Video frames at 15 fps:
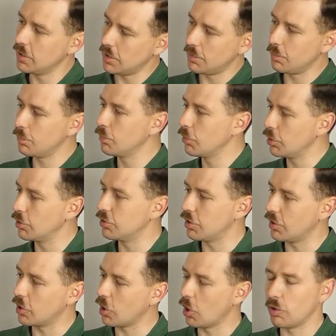and you can see
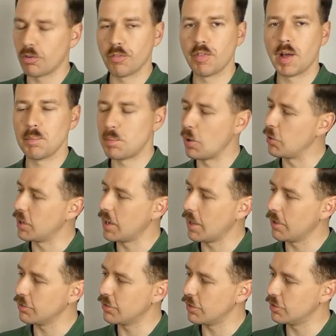the collar of that poking
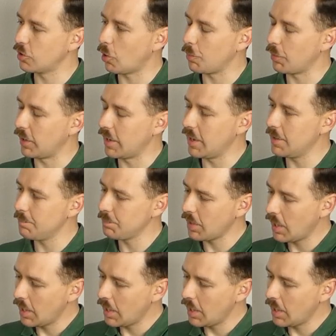out at the top here.